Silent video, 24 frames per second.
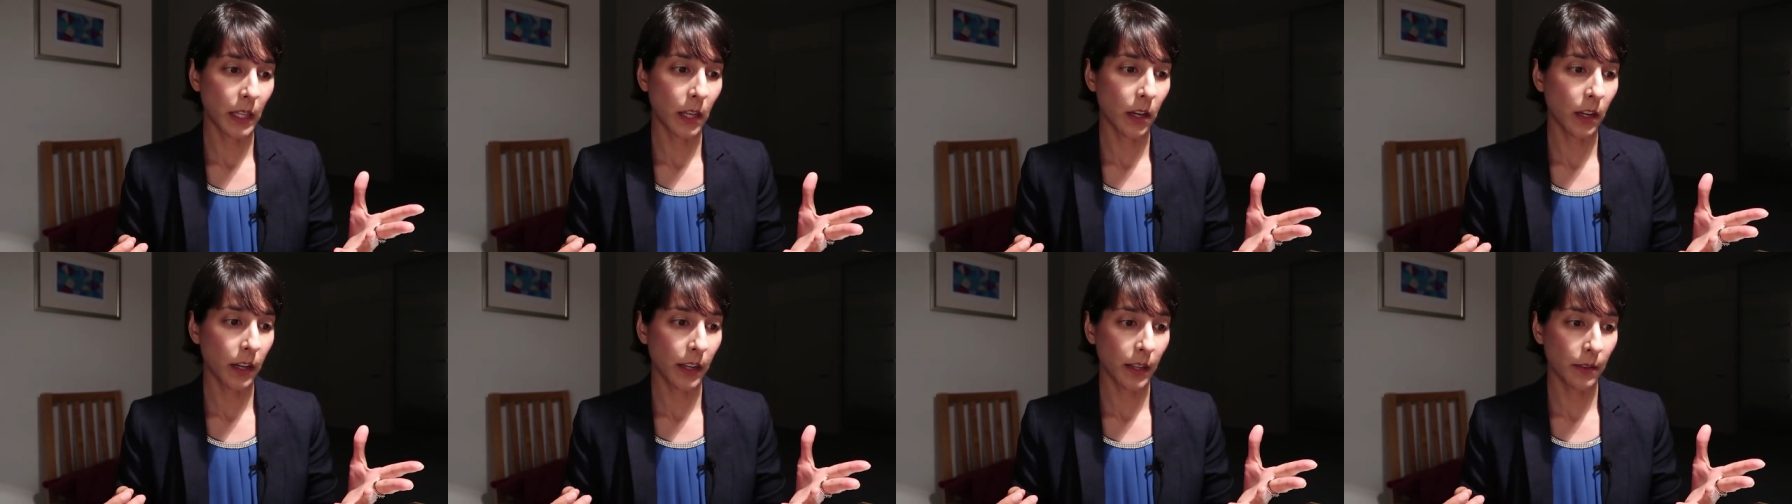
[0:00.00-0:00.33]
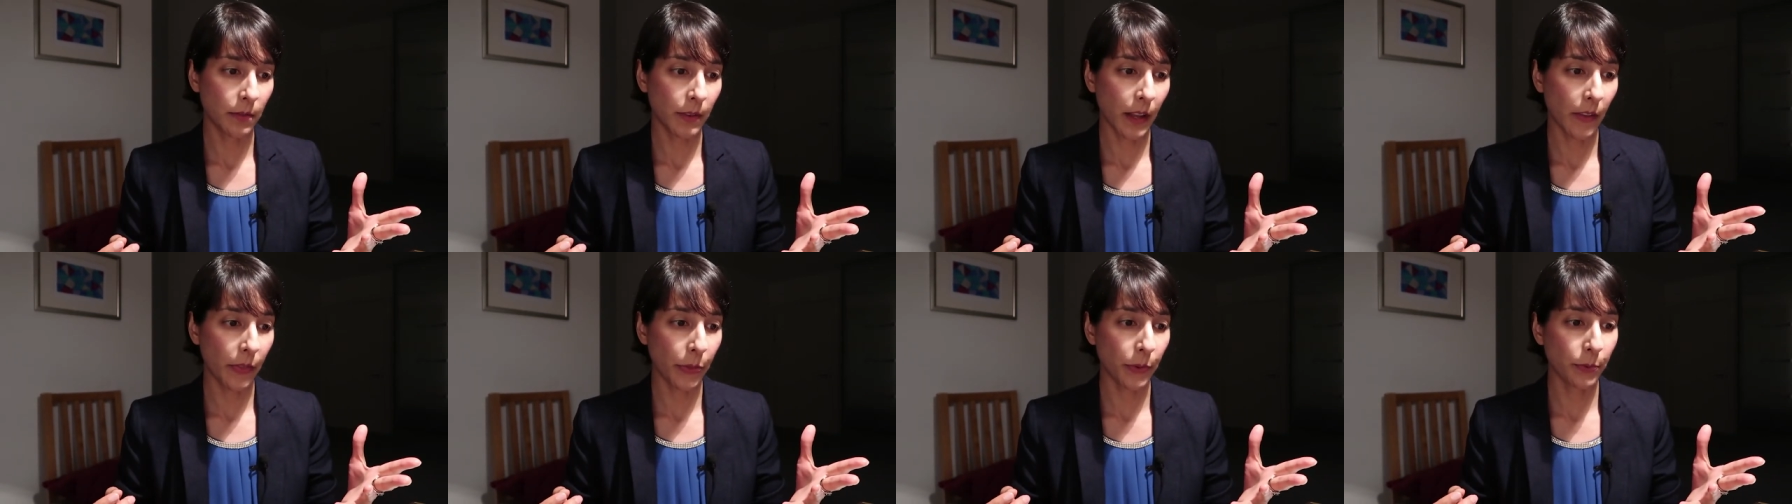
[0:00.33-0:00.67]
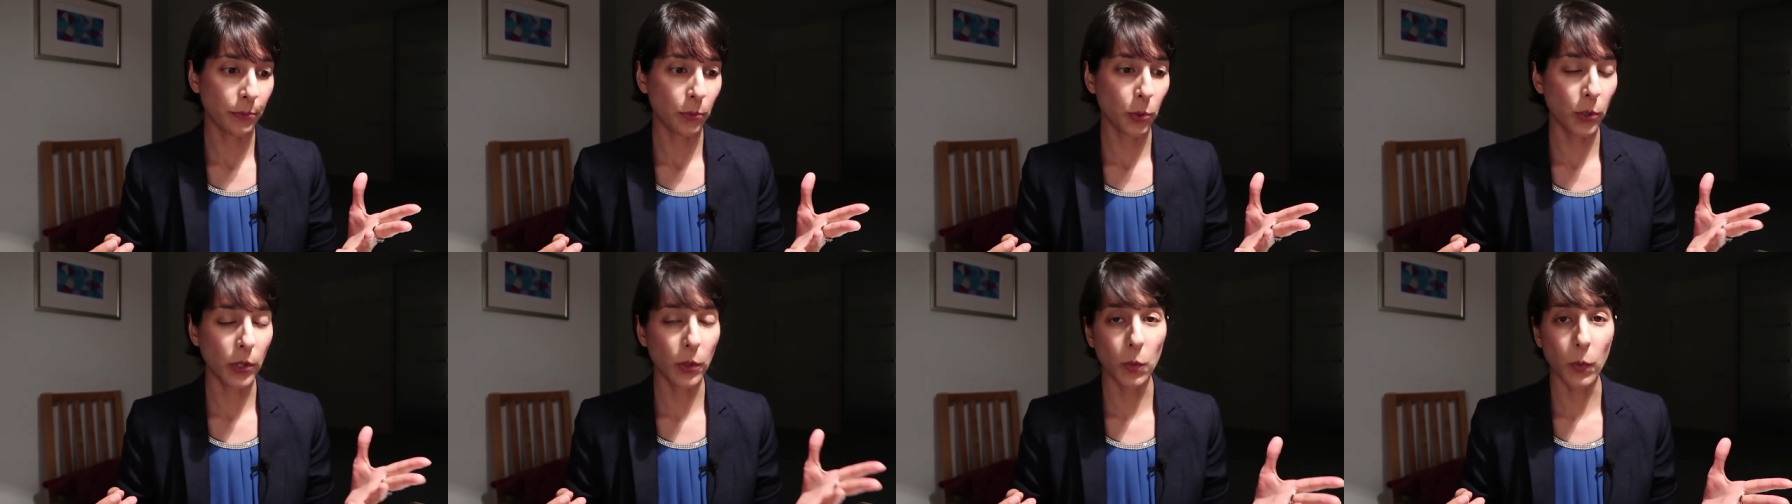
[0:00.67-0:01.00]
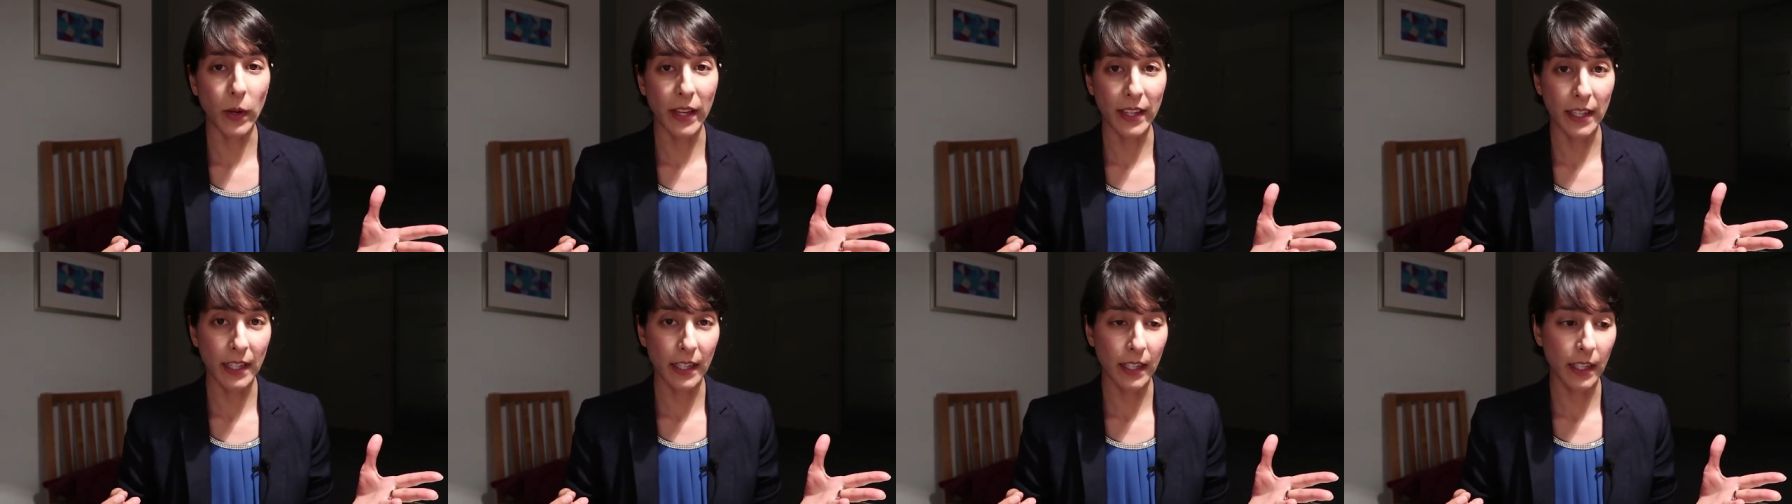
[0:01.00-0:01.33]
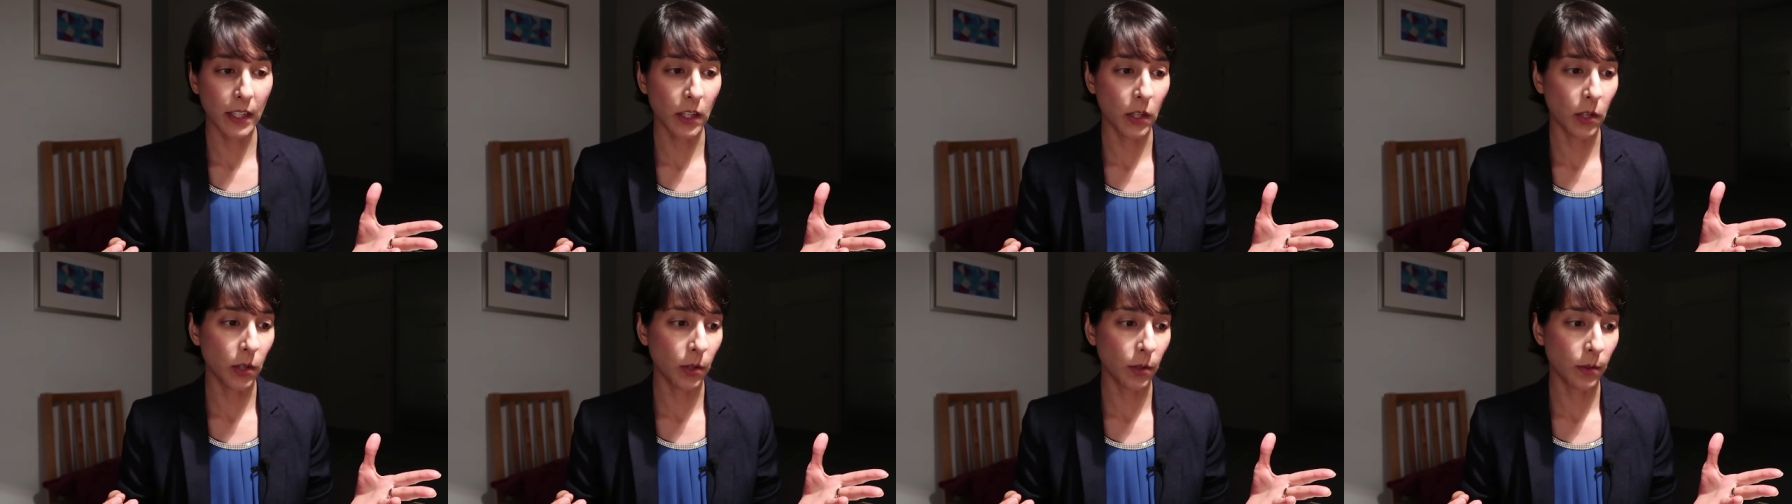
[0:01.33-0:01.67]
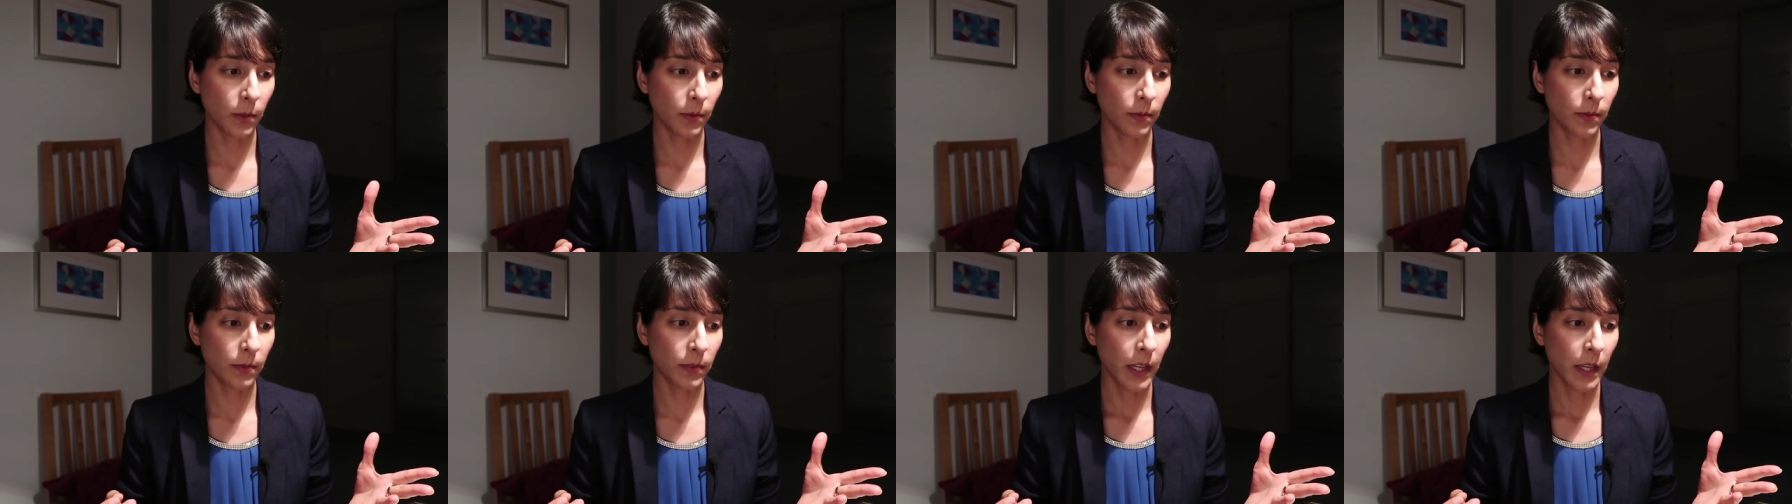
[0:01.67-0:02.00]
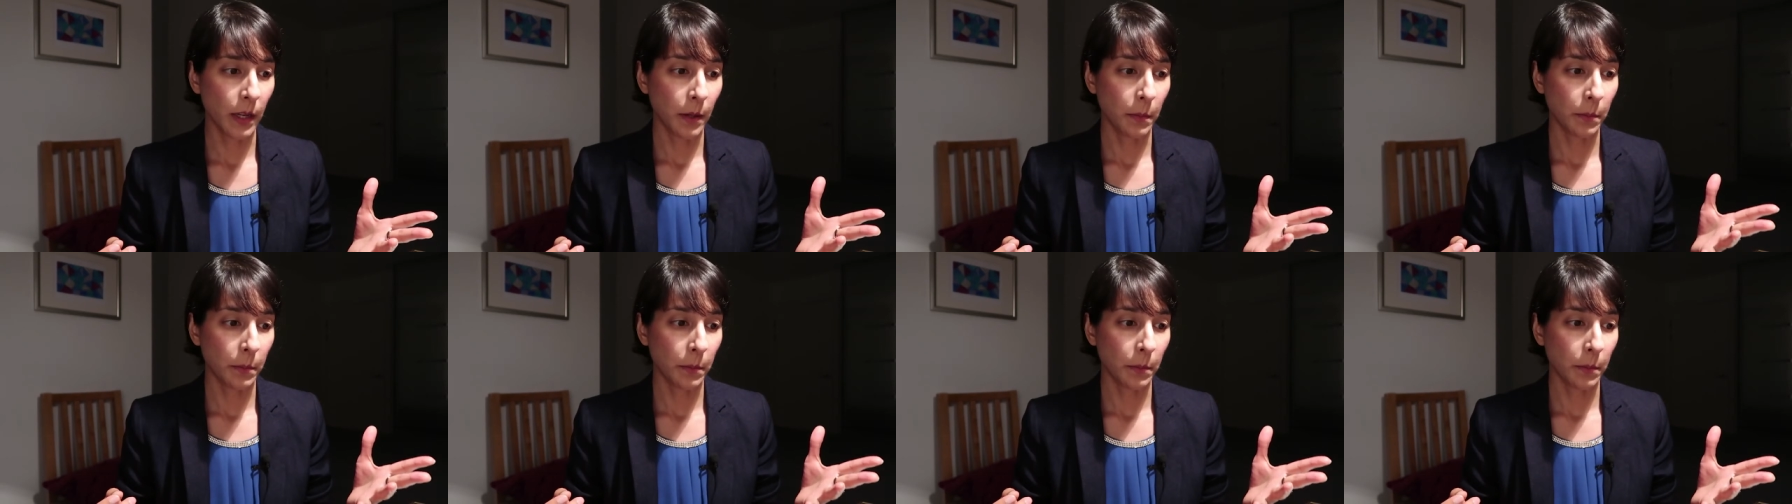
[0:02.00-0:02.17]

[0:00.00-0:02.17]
live at the royal wedding of